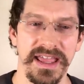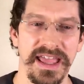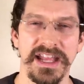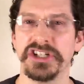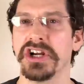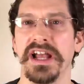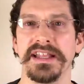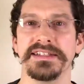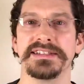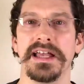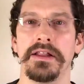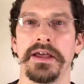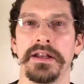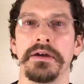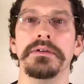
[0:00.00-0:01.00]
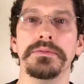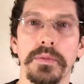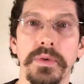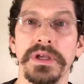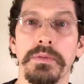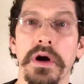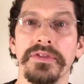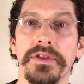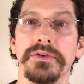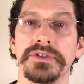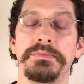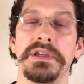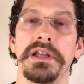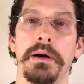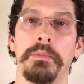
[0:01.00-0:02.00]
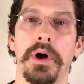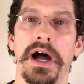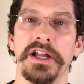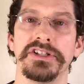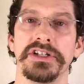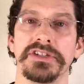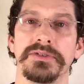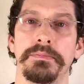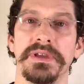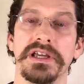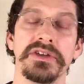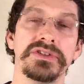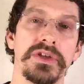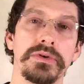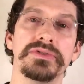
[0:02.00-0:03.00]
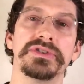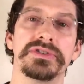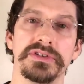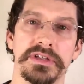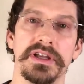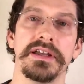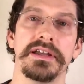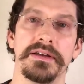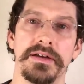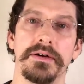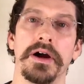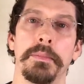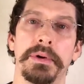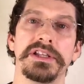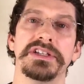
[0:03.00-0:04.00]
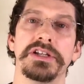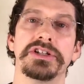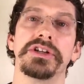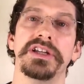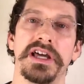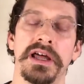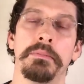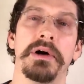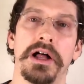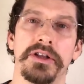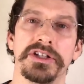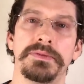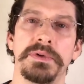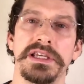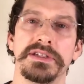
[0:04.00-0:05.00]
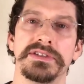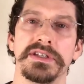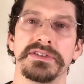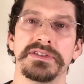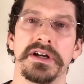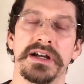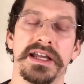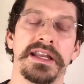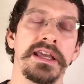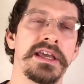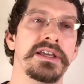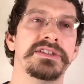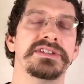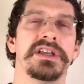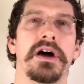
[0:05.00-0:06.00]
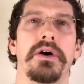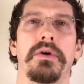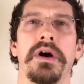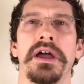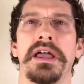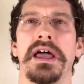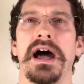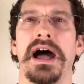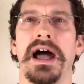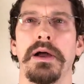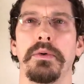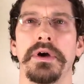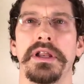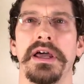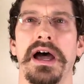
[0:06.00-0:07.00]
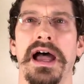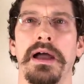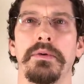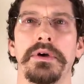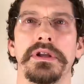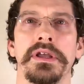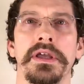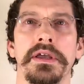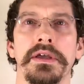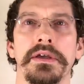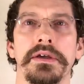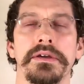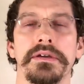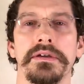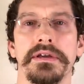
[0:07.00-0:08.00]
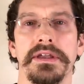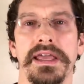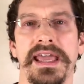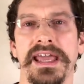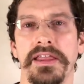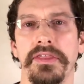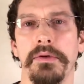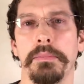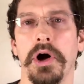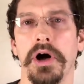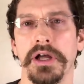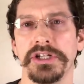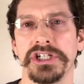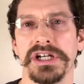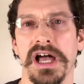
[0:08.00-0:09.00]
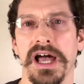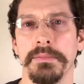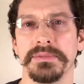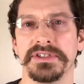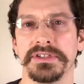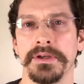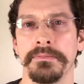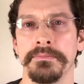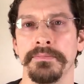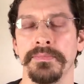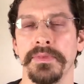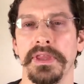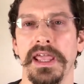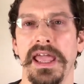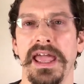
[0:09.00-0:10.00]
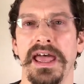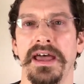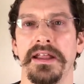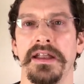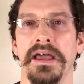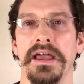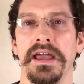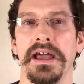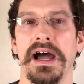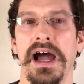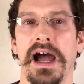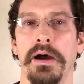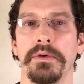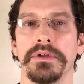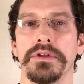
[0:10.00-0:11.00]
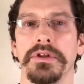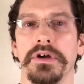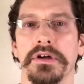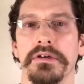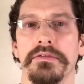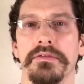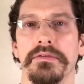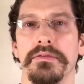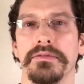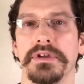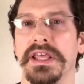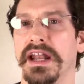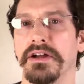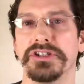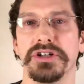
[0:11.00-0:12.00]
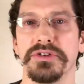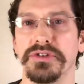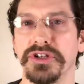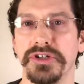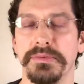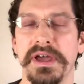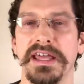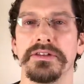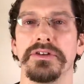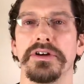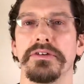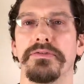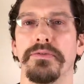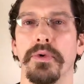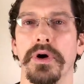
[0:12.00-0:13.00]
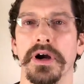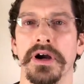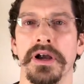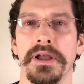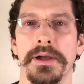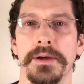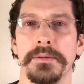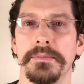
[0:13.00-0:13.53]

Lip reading: and try and sell it. We want those beat up watches because those are potentially unpolished pieces, all right? So I would hit the pawn shops and I would look, get out your loop and look for